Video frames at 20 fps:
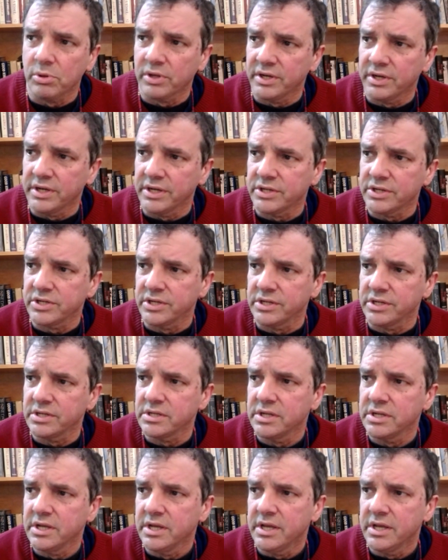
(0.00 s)
conditions
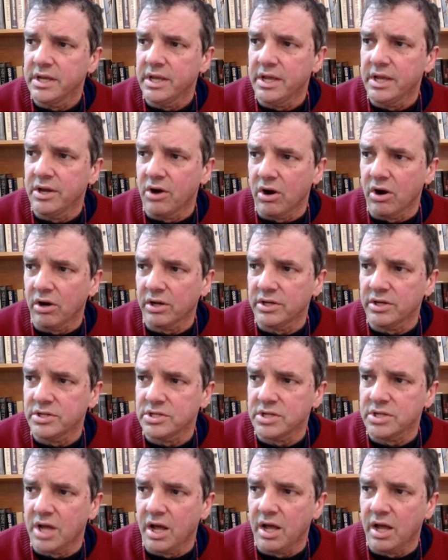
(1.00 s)
in
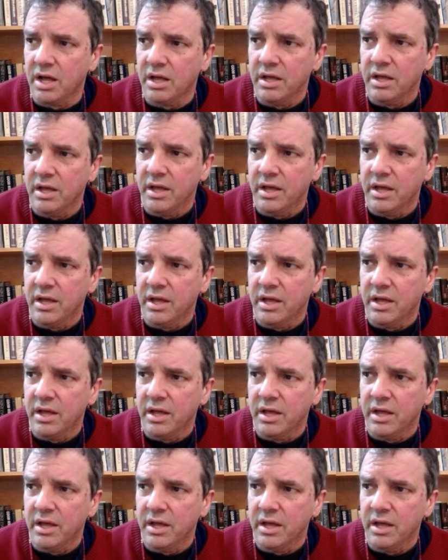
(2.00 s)
Arkansas,